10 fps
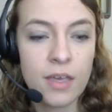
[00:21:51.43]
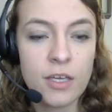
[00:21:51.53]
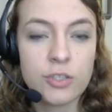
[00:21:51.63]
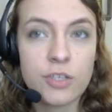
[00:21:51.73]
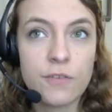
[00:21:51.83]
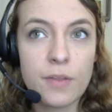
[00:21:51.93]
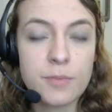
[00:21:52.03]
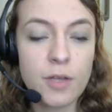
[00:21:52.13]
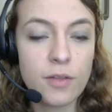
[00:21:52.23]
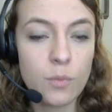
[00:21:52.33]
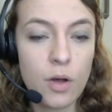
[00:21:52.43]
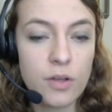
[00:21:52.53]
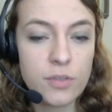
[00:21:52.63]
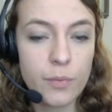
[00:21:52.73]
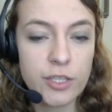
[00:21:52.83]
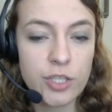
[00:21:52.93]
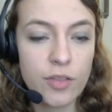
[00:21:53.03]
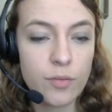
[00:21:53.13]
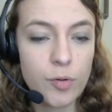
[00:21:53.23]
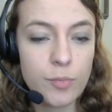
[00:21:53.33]
She flipped on the wall switch, and
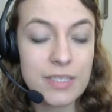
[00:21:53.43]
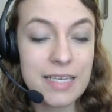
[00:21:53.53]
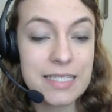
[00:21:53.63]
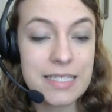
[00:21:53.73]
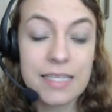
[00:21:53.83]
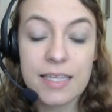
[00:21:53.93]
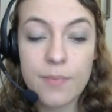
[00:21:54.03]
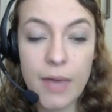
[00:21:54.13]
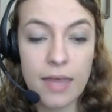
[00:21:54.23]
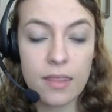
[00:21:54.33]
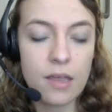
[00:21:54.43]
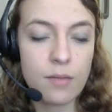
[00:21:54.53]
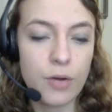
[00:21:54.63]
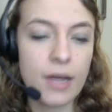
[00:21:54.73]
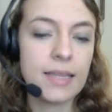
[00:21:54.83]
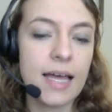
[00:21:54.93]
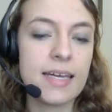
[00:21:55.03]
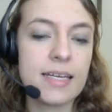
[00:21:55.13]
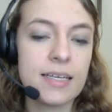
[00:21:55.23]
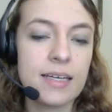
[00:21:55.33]
the room was instantly bathed in bright
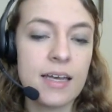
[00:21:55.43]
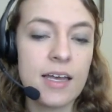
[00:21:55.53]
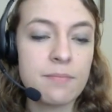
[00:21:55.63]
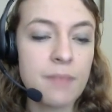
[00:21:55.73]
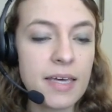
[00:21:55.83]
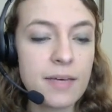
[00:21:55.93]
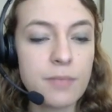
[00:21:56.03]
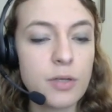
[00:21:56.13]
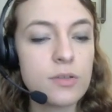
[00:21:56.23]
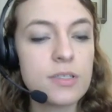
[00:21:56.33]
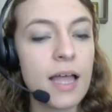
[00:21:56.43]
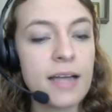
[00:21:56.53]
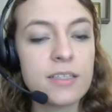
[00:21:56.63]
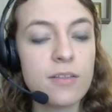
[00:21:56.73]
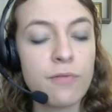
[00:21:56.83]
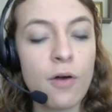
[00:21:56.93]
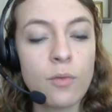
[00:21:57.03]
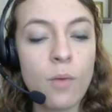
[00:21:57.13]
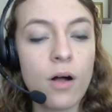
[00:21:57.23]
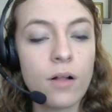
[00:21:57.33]
light. Makeup mirrors lined the far
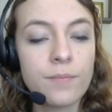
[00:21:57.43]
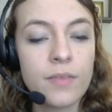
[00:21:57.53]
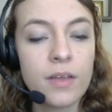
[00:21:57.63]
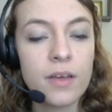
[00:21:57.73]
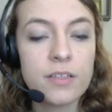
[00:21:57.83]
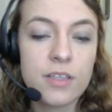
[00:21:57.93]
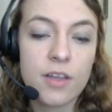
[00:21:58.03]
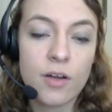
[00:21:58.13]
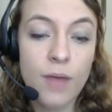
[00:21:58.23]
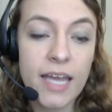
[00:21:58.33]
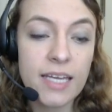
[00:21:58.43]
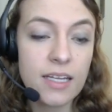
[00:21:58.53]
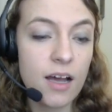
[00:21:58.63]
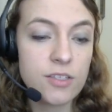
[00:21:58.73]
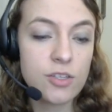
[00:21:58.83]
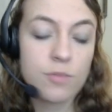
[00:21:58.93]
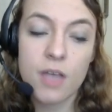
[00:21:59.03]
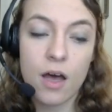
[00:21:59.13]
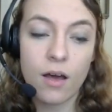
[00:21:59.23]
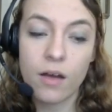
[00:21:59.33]
wall. To their right, costumes
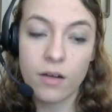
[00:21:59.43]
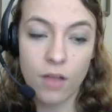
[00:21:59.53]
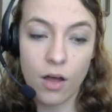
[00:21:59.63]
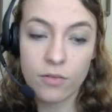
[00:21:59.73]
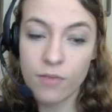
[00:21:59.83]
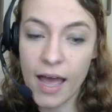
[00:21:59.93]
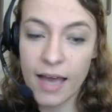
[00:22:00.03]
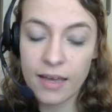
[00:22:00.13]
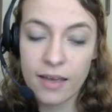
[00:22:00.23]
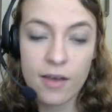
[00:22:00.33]
hung on a long rack.